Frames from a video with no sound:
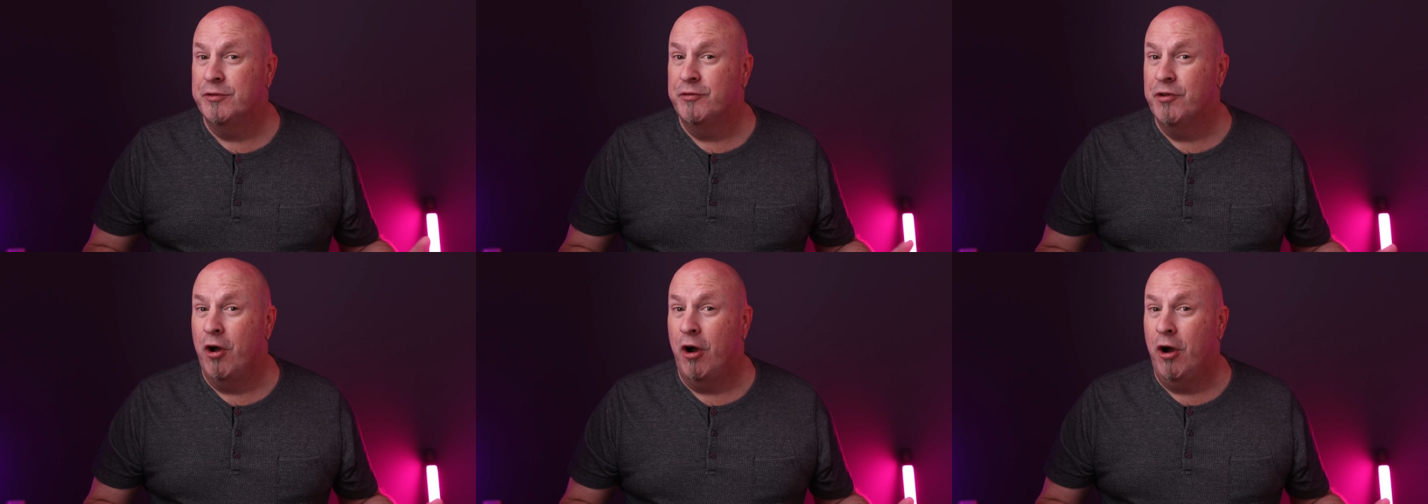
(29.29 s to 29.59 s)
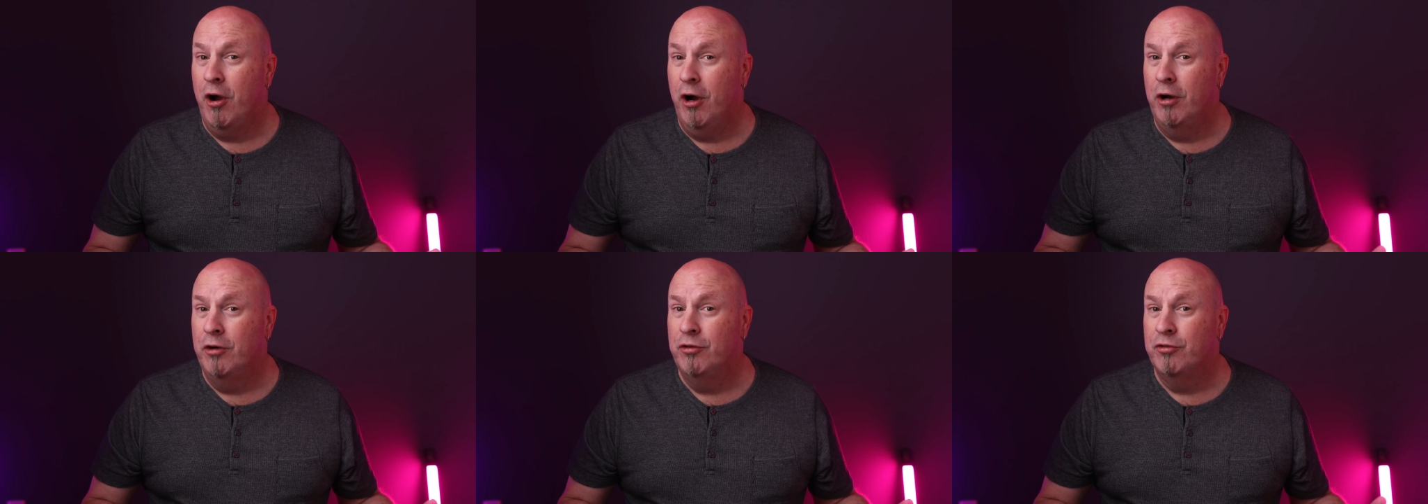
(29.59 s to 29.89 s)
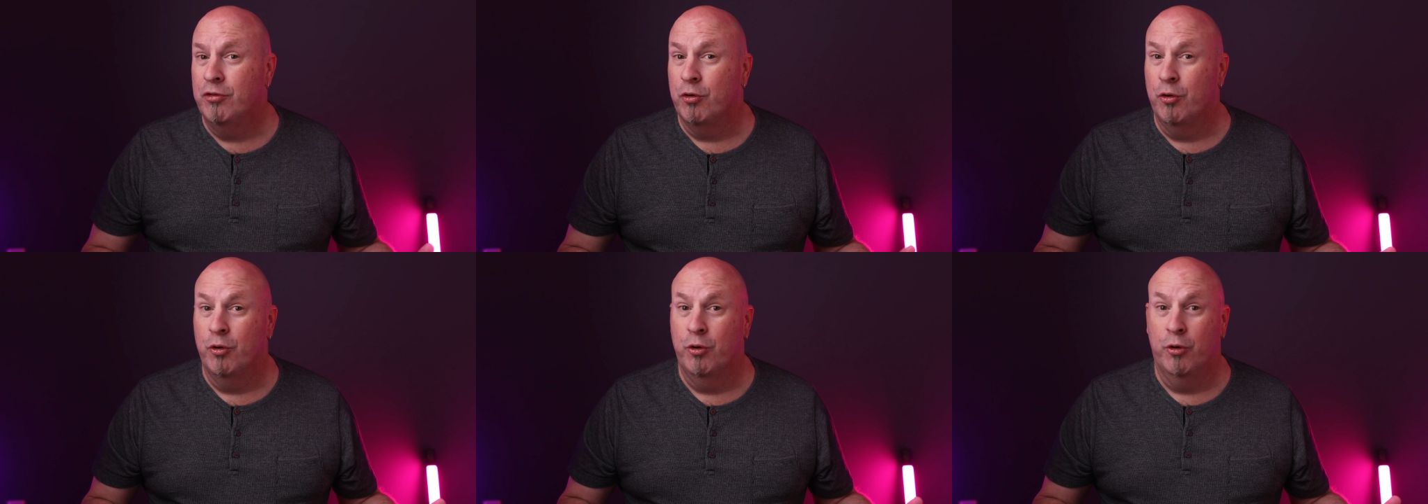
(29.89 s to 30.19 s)
of
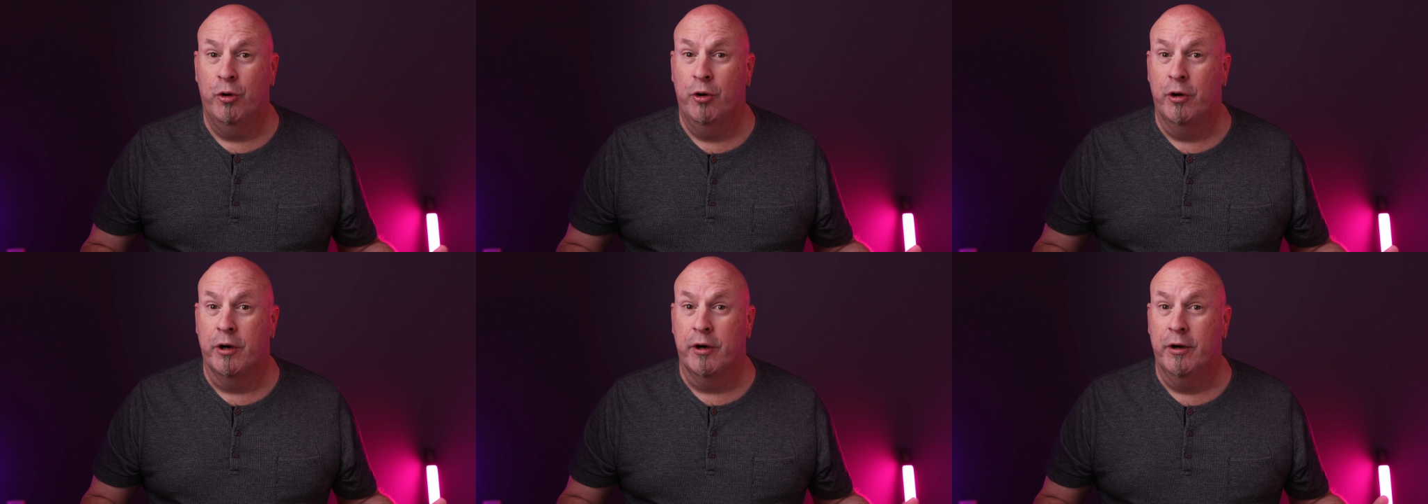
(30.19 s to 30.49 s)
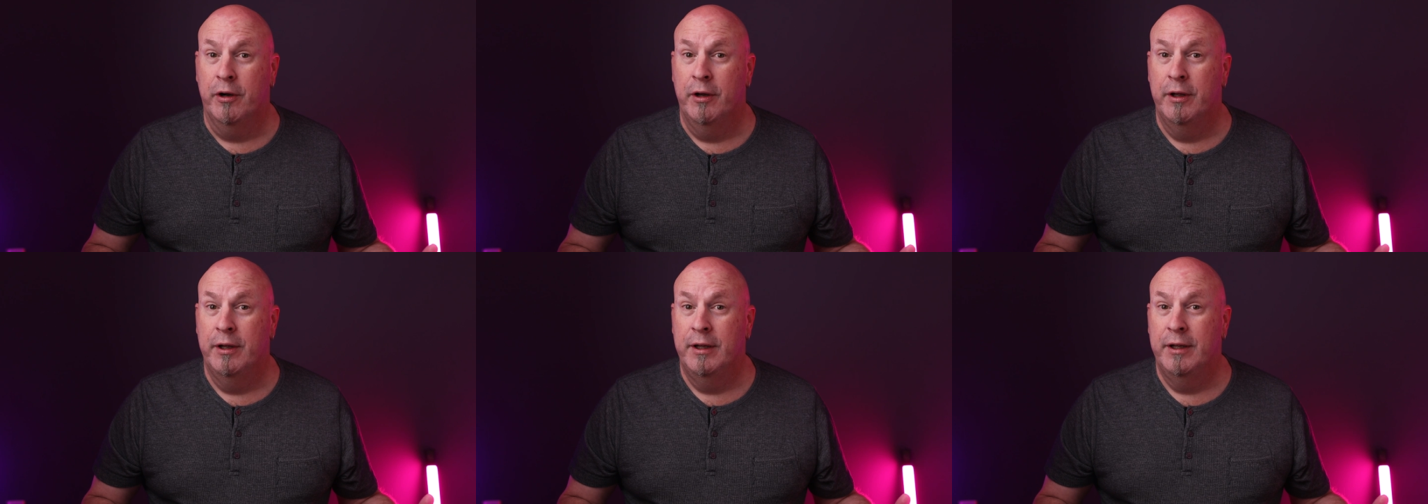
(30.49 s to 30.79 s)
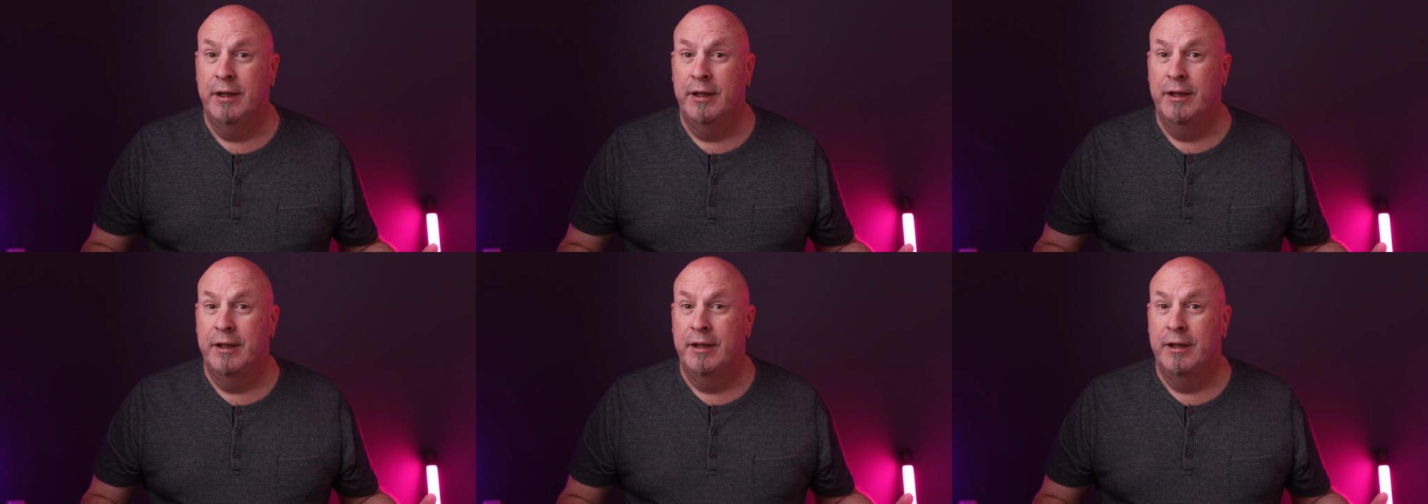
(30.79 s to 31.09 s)
cards? Or,
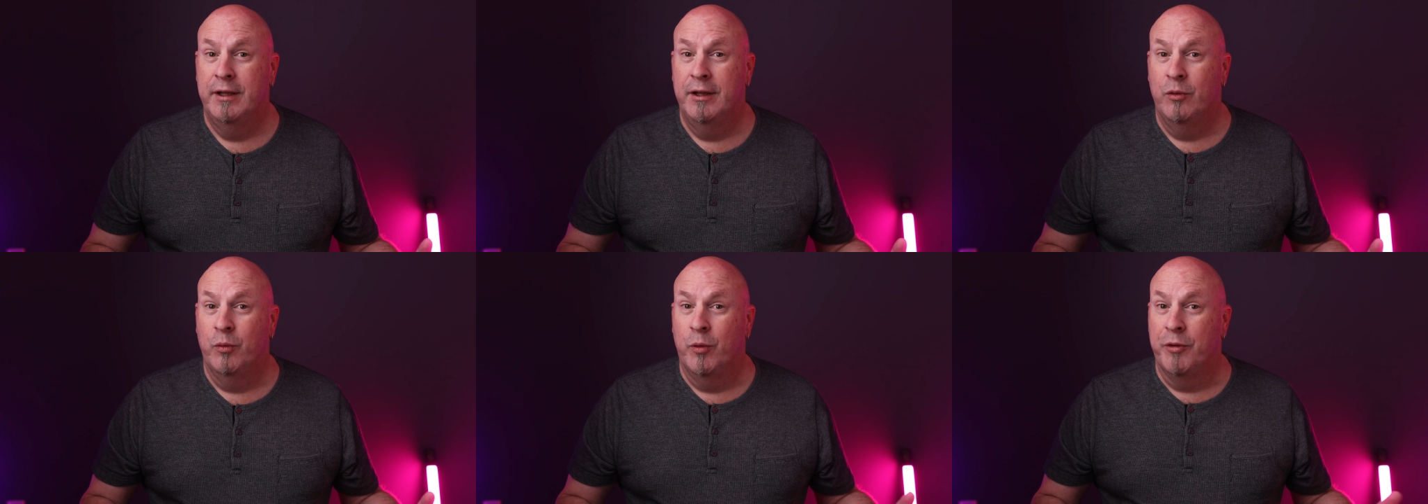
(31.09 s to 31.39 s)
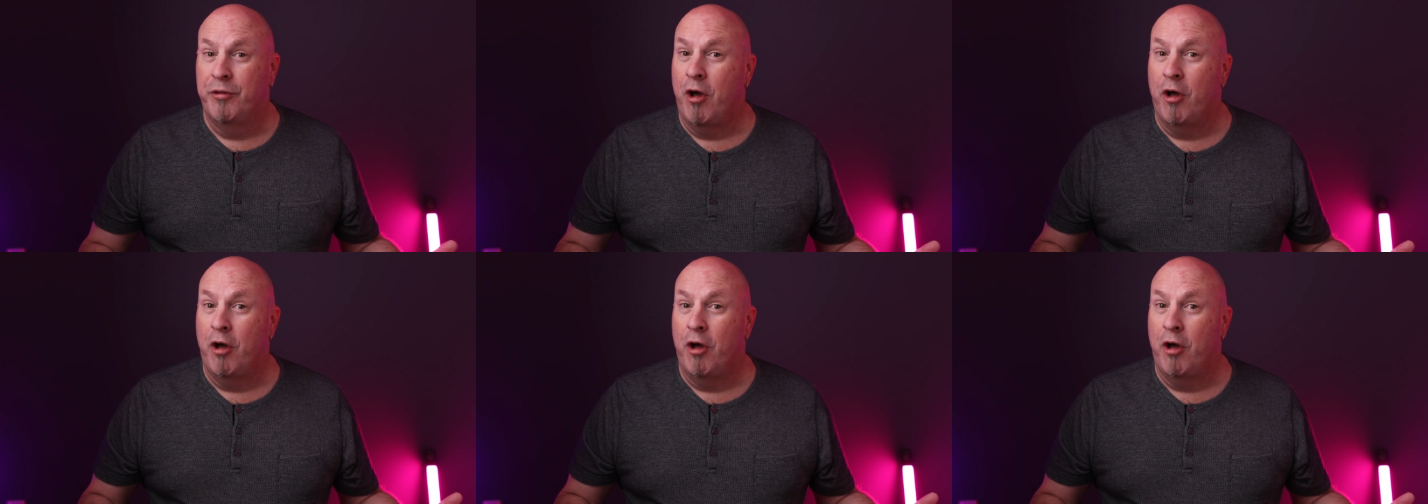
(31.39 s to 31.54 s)
with